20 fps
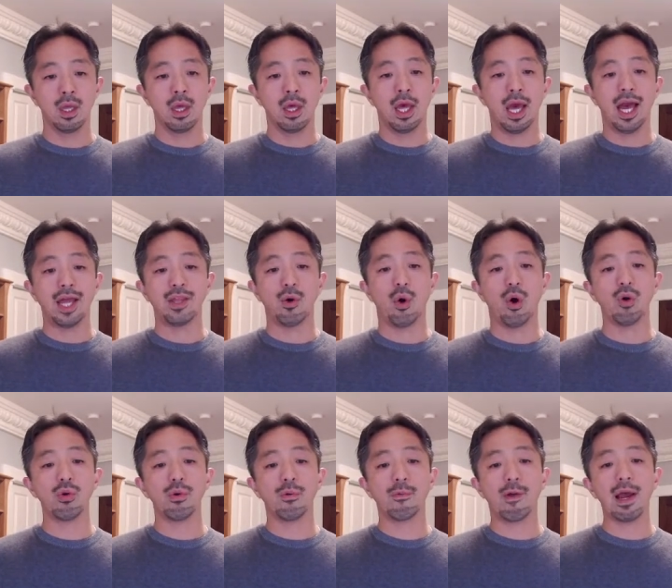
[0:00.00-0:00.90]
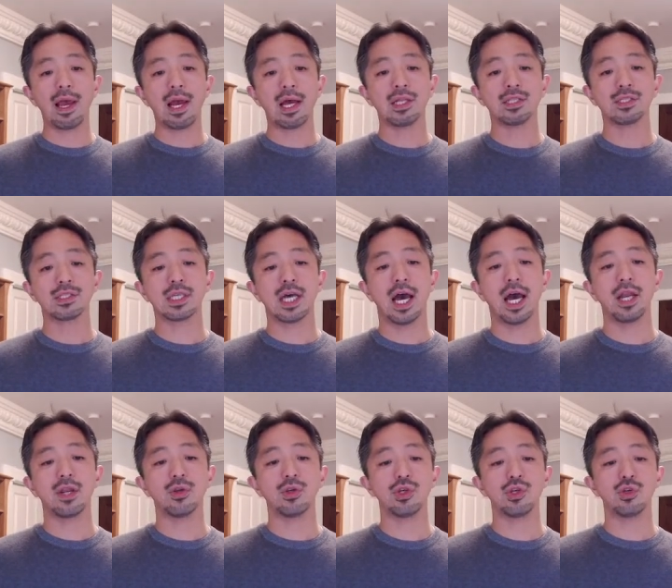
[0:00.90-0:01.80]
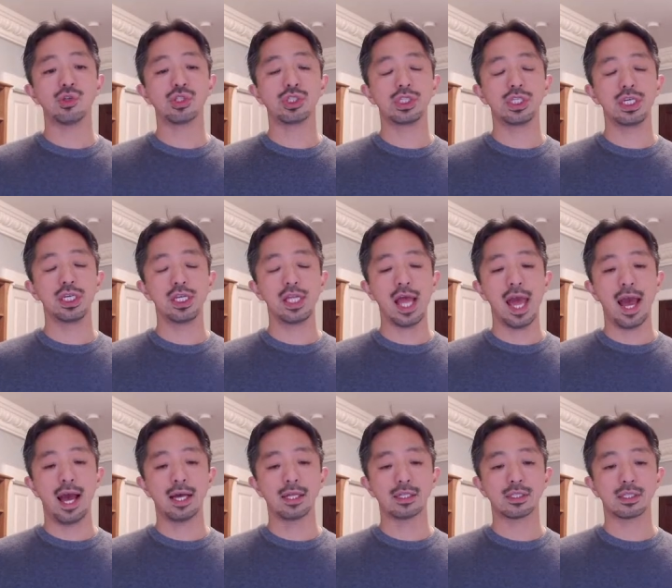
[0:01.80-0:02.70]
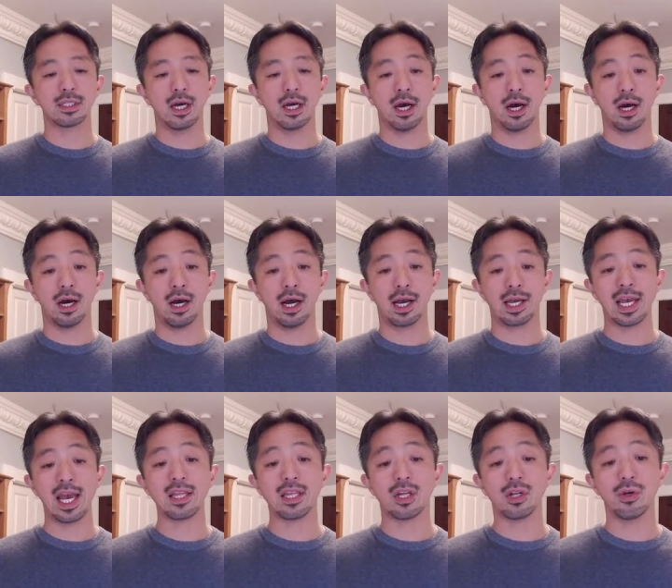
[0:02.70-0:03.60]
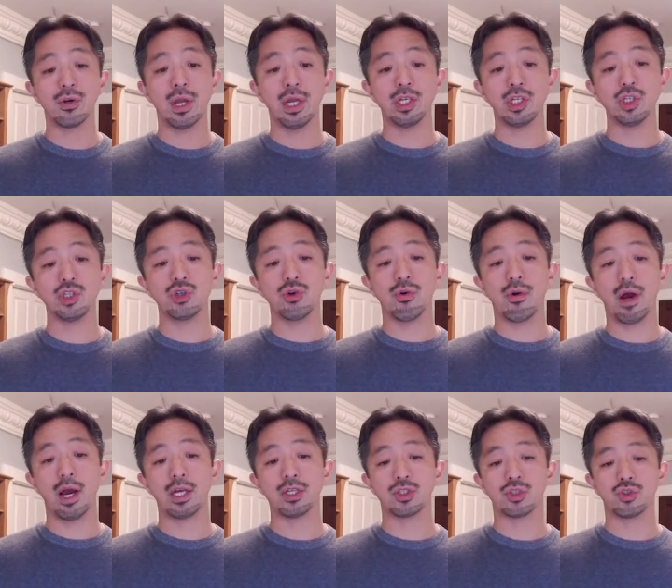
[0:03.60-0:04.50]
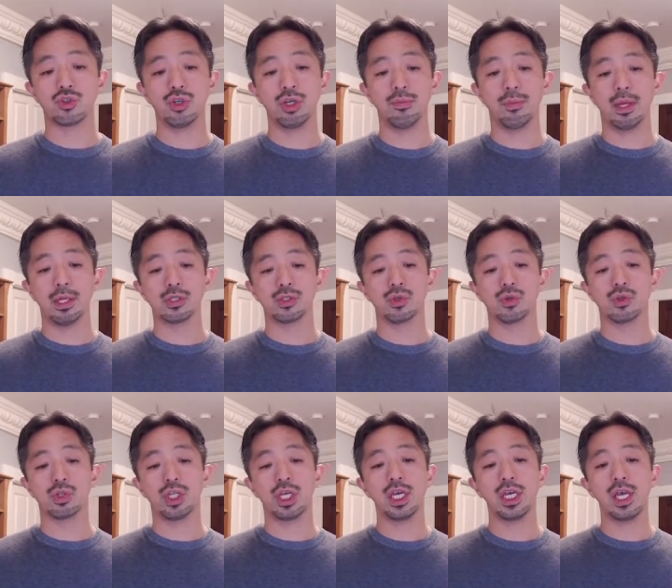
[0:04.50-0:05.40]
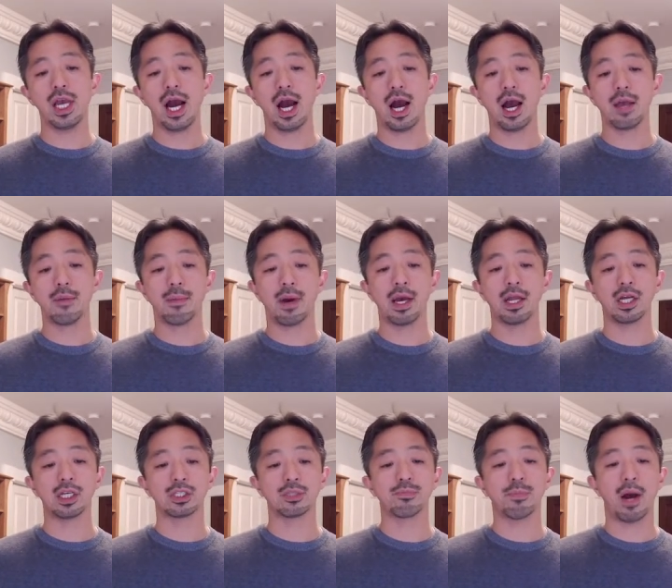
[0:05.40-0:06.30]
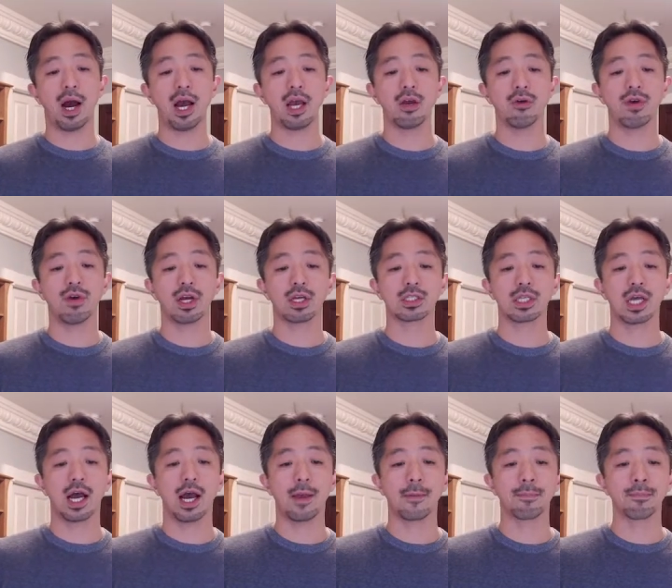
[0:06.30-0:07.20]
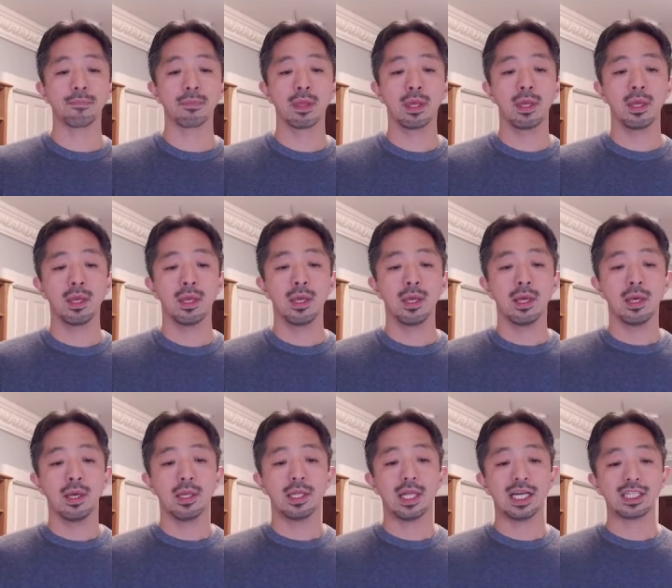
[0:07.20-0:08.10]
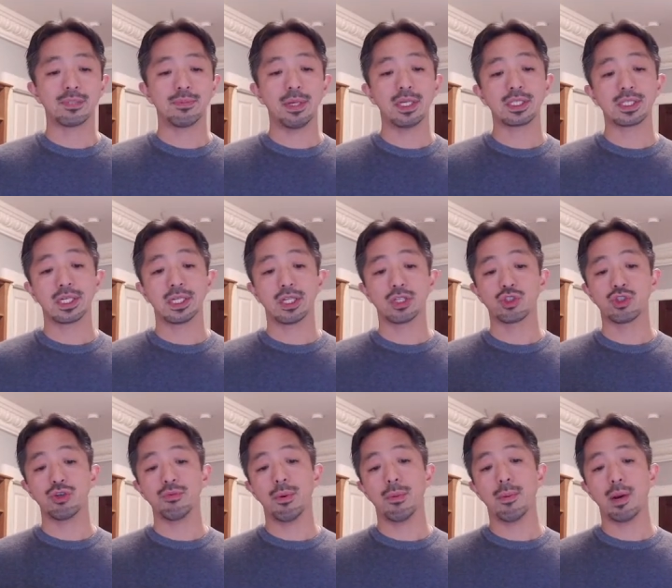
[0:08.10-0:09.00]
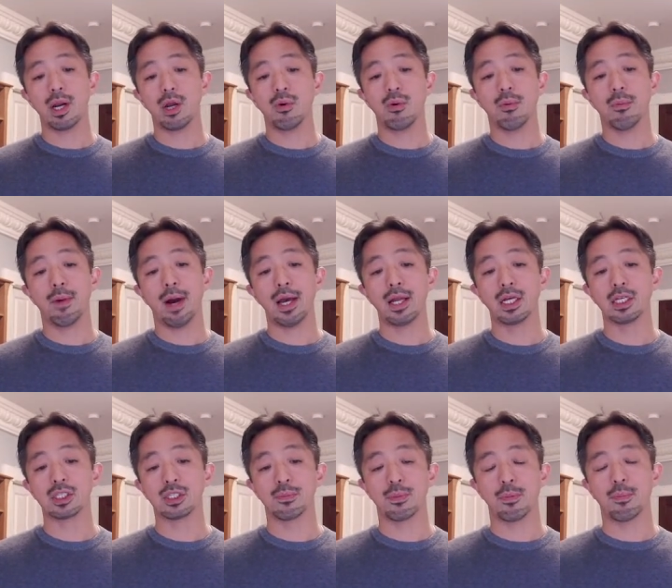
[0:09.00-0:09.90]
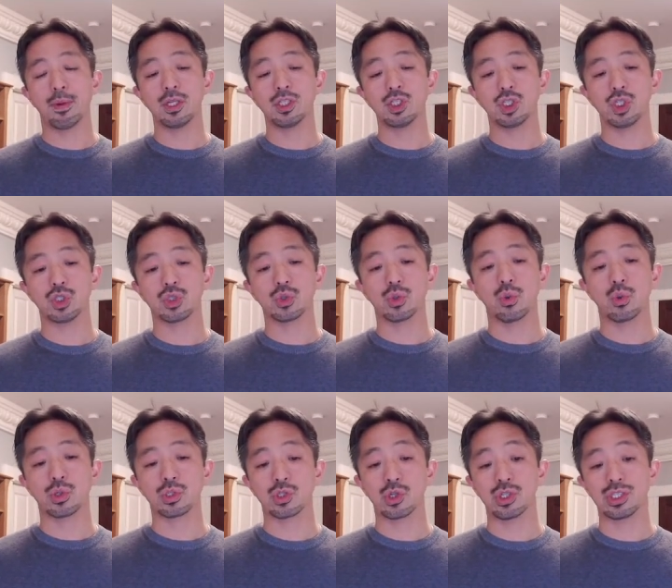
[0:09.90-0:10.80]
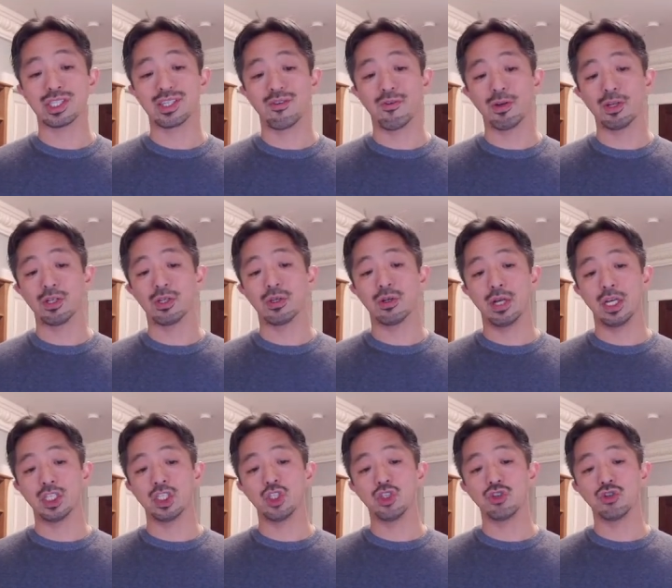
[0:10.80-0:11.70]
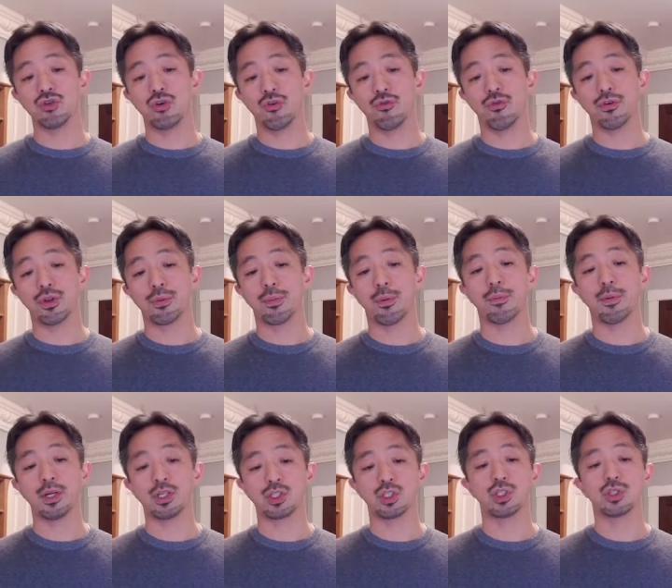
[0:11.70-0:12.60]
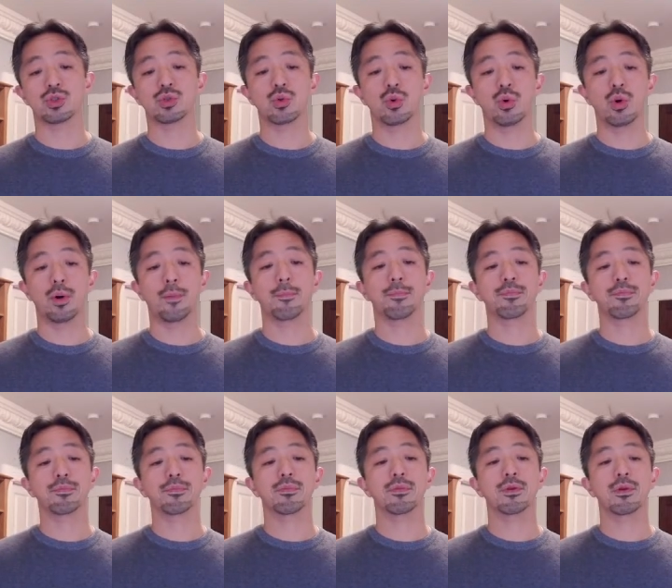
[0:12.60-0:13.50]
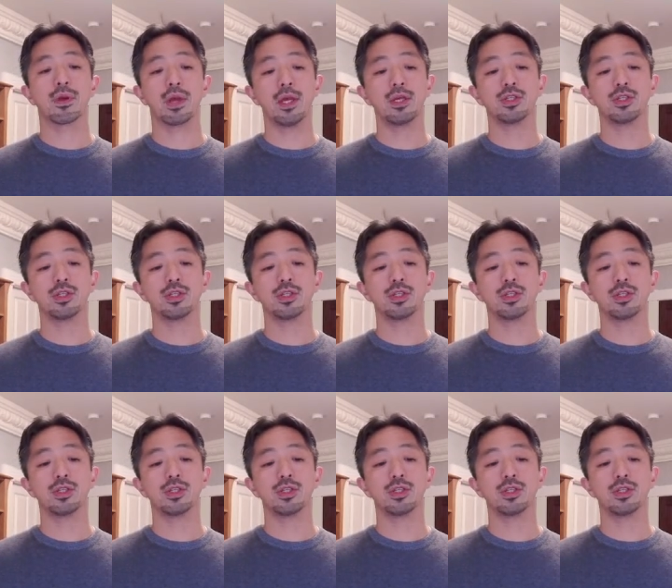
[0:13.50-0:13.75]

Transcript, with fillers: And then on the right-hand side, you see that, uh, again, the residualized treatment, so ti minus pi of xi, that's basically the treatment variable minus the propensity score, so it's a re residual for the propensity score. Okay?